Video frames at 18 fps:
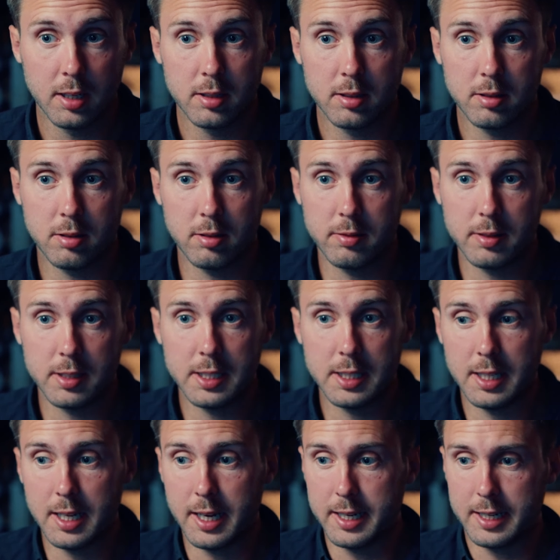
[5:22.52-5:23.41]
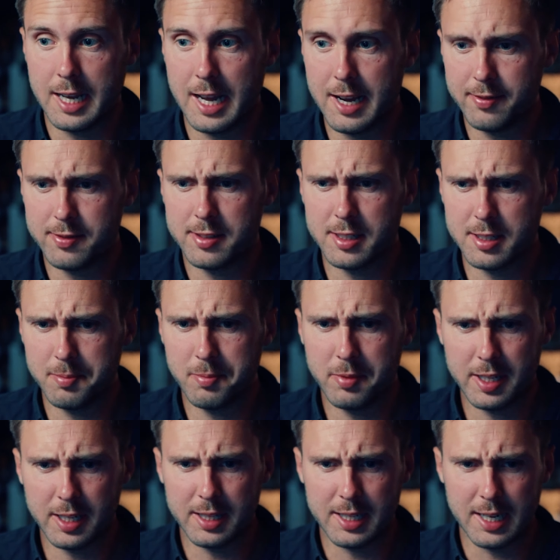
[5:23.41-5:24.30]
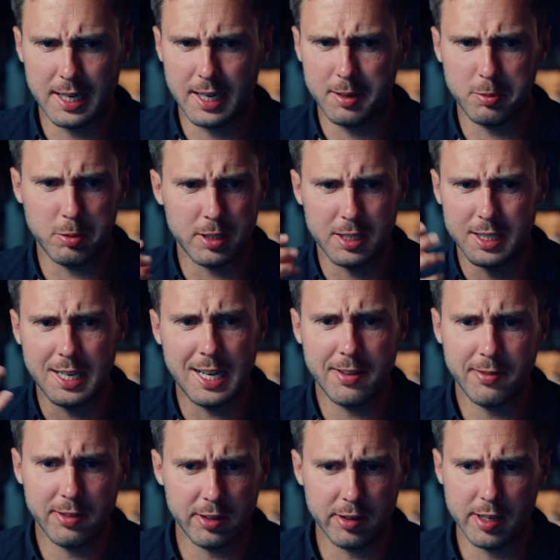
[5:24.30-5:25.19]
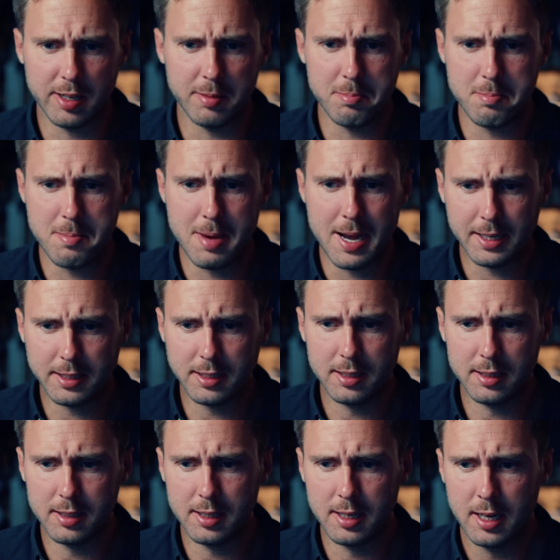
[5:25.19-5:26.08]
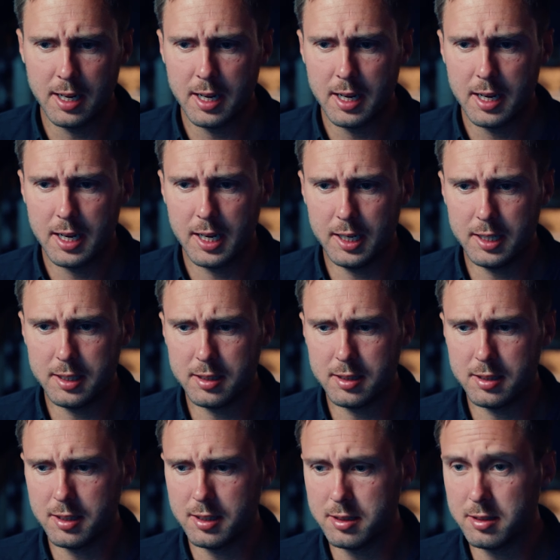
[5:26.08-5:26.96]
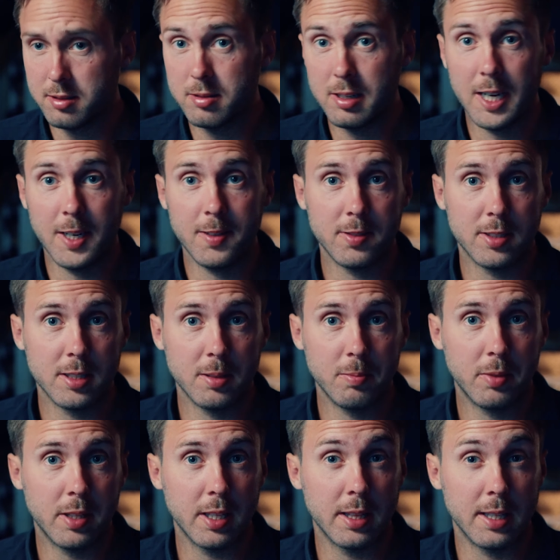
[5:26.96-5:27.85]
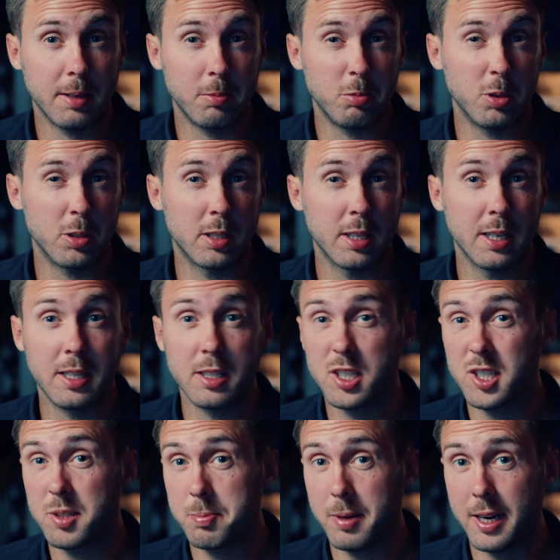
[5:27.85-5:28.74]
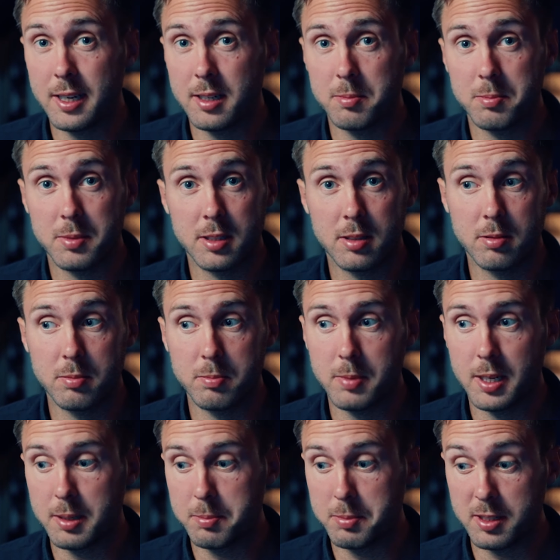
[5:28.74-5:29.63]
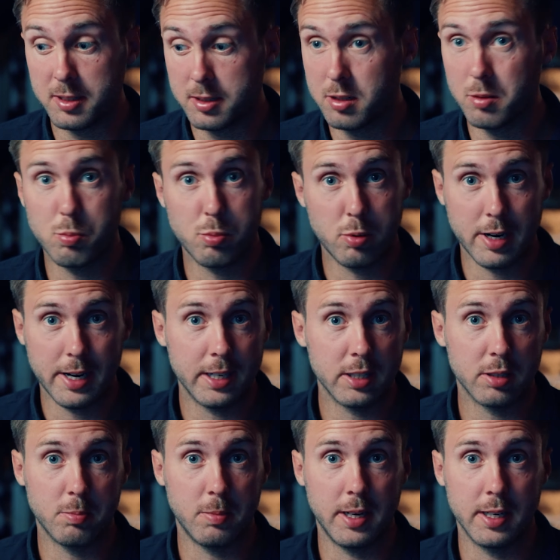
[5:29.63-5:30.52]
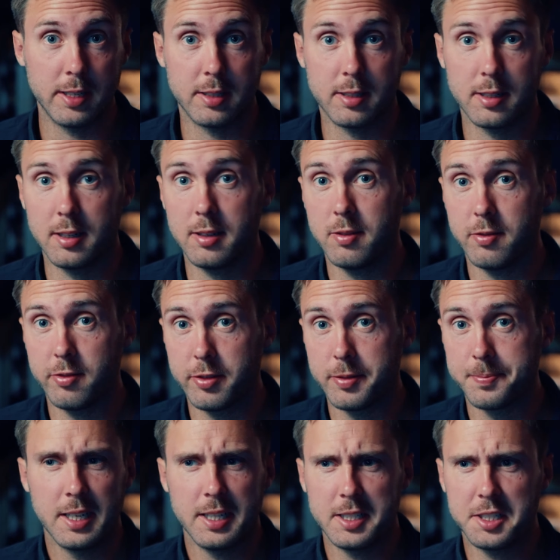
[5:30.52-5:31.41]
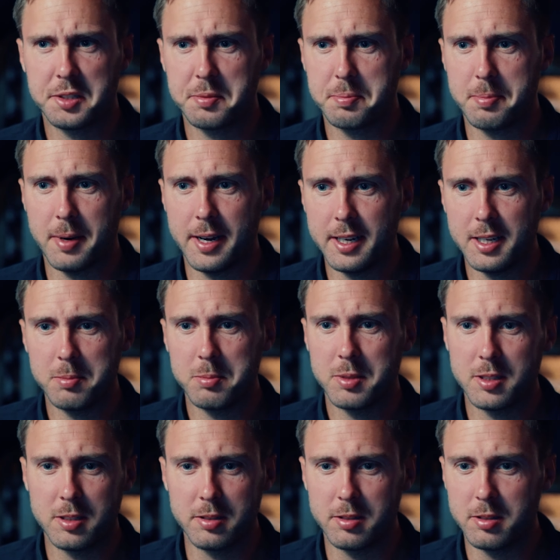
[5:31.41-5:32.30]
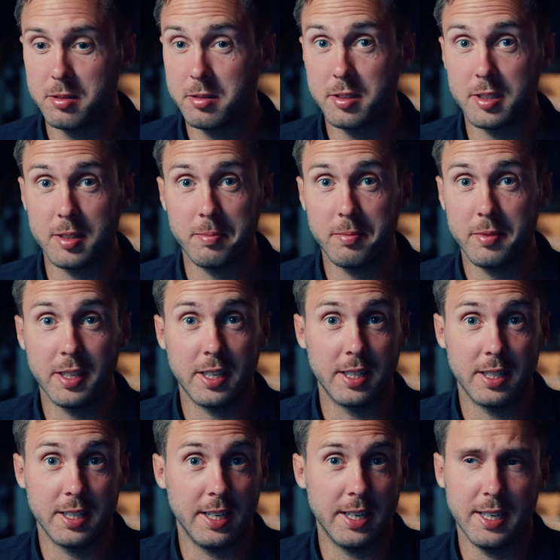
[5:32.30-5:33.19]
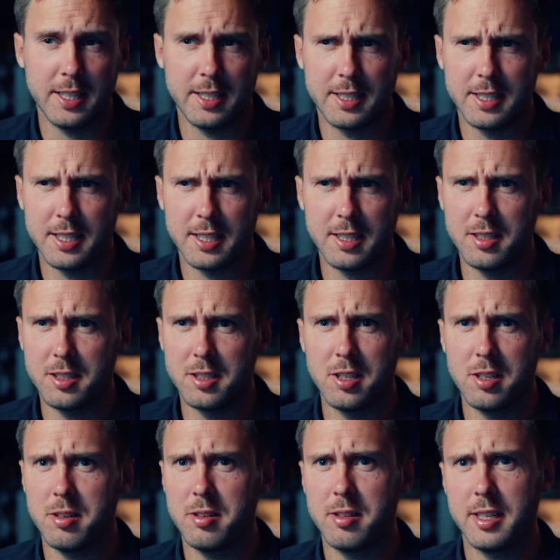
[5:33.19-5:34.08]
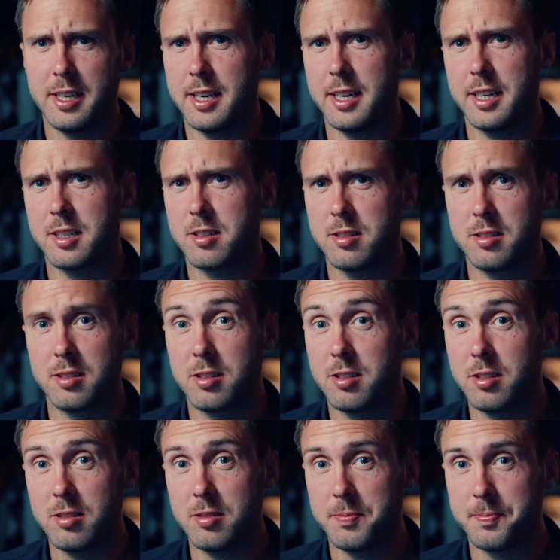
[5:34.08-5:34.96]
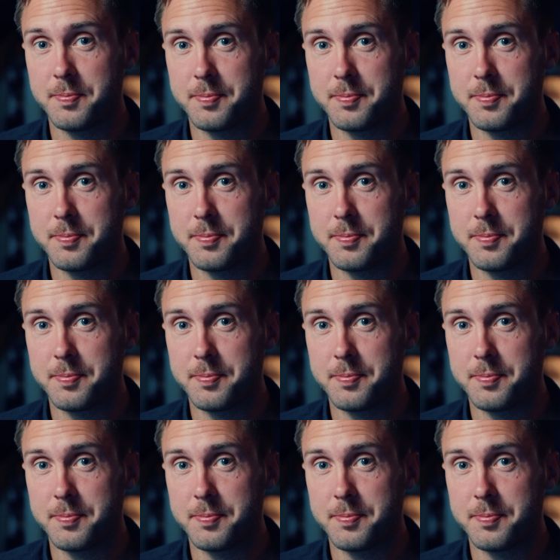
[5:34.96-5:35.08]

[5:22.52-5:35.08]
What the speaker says: to really like have something that I would never imagine, and just to have something that would inspire me to maybe surprise myself, inspire me to do something that I didn't know that I could do.